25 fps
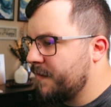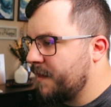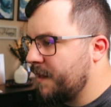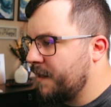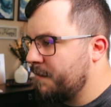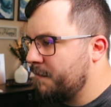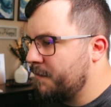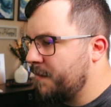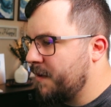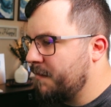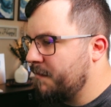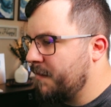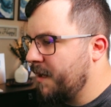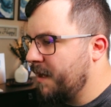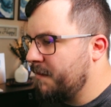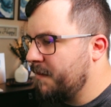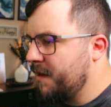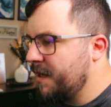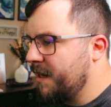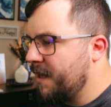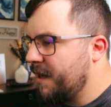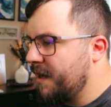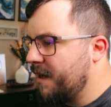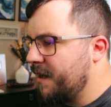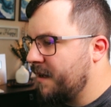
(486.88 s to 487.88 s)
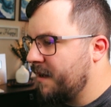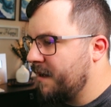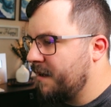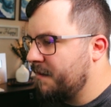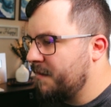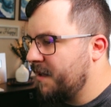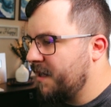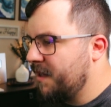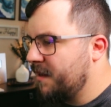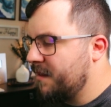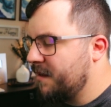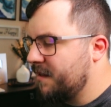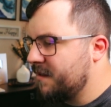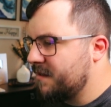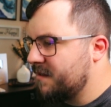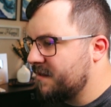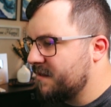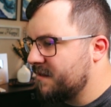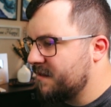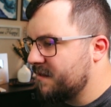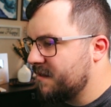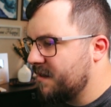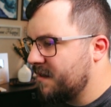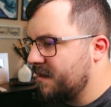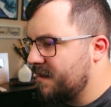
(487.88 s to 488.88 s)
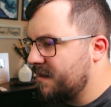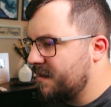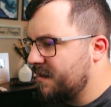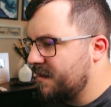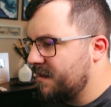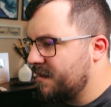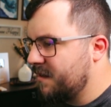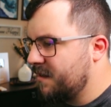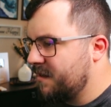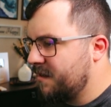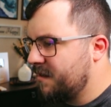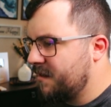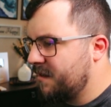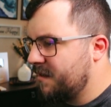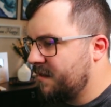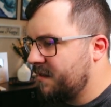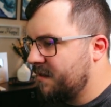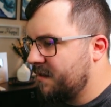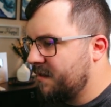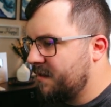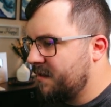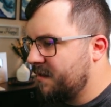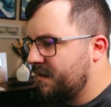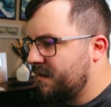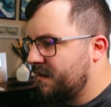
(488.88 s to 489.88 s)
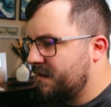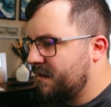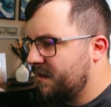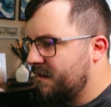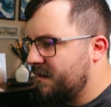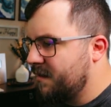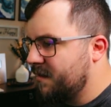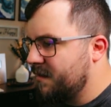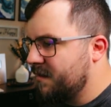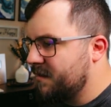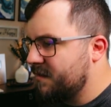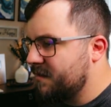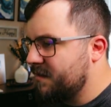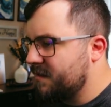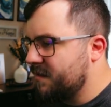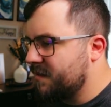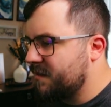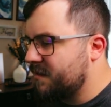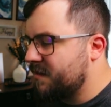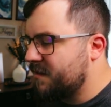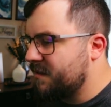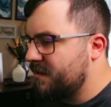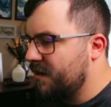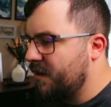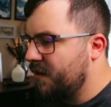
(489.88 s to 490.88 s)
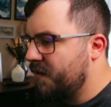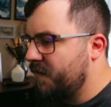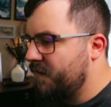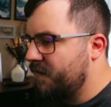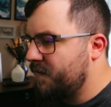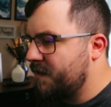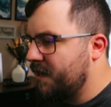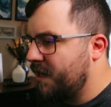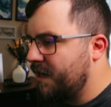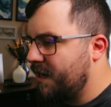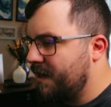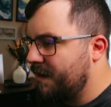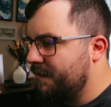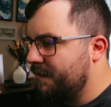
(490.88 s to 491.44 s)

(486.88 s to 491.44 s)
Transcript: But maybe not. I mean, this is a stovetop,